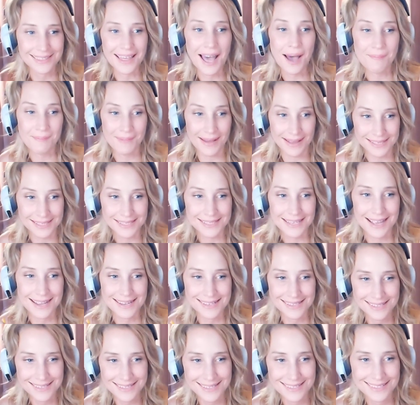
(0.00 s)
That makes sense. Because she's already
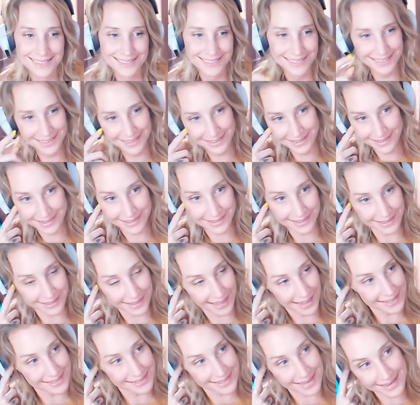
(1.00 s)
dead.
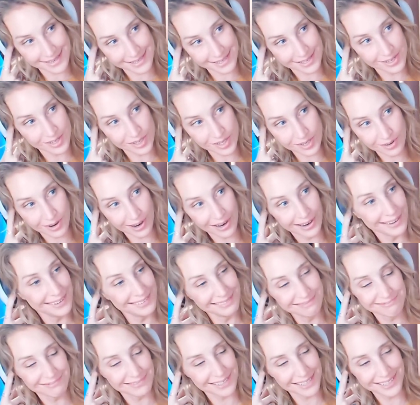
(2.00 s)
That sentence you wrote
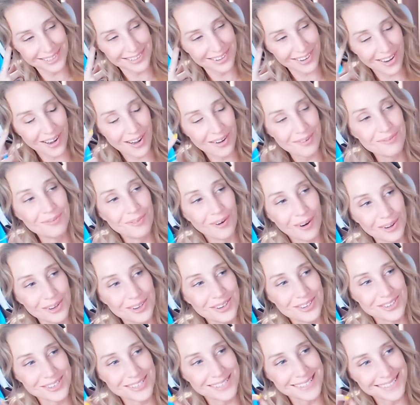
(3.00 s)
did not. What you
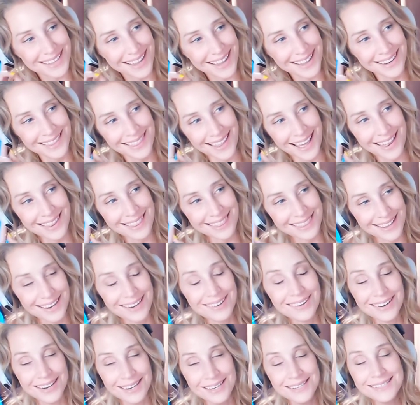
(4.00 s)
just said in that
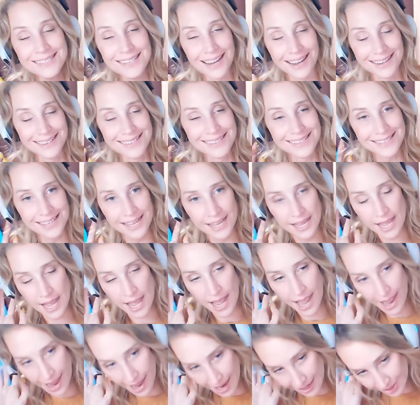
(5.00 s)
theory does.
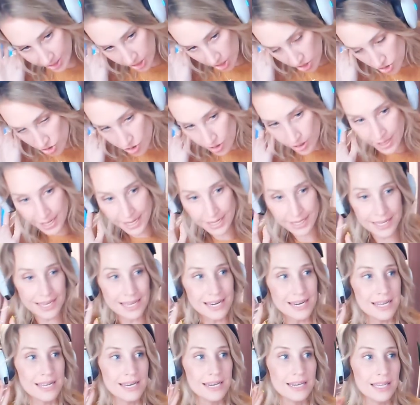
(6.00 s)
So you think
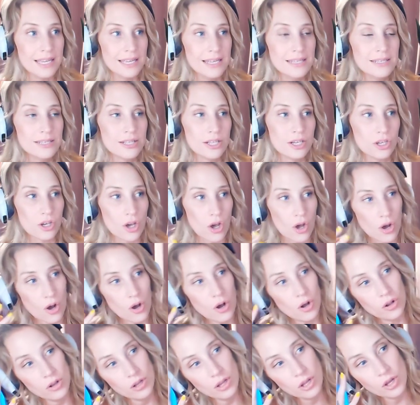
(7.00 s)
Gideon is the
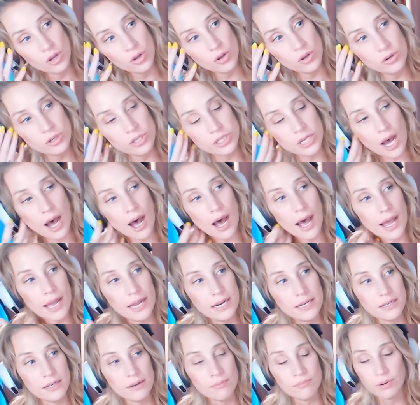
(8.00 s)
girl who
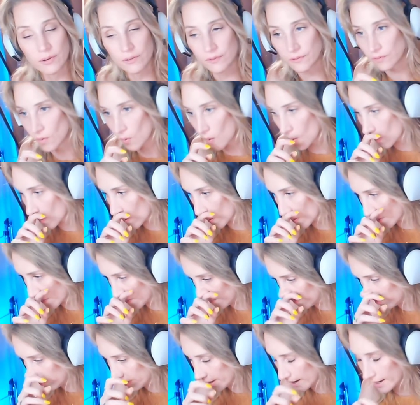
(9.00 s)
died before
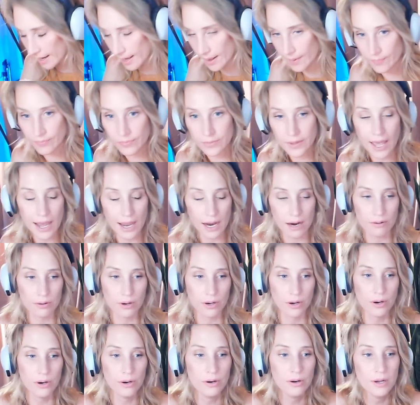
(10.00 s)

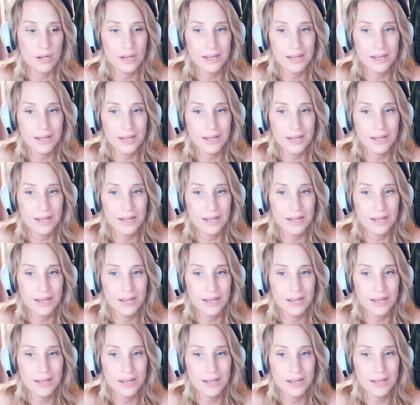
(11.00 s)
Harrow?